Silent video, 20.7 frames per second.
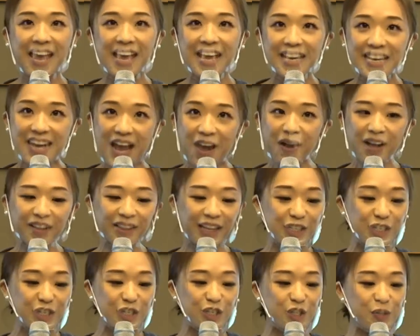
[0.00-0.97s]
Now I'd
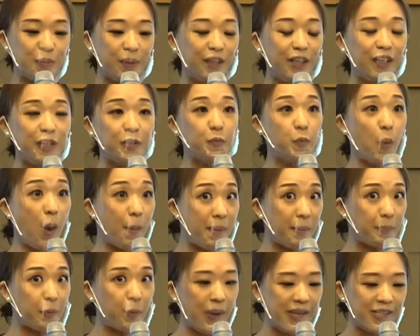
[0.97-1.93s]
like to do a little
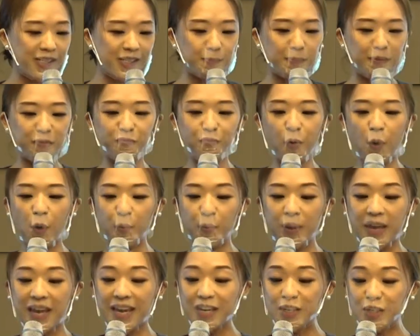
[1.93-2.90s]
warm-up quiz before
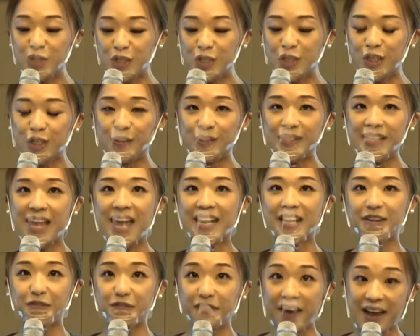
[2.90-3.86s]
we introduce and
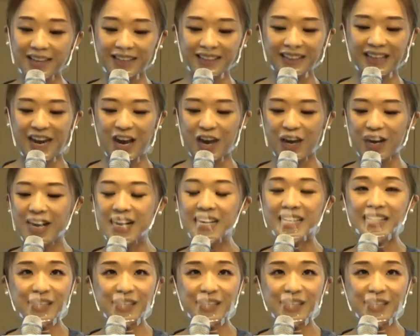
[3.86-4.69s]
invite Clare to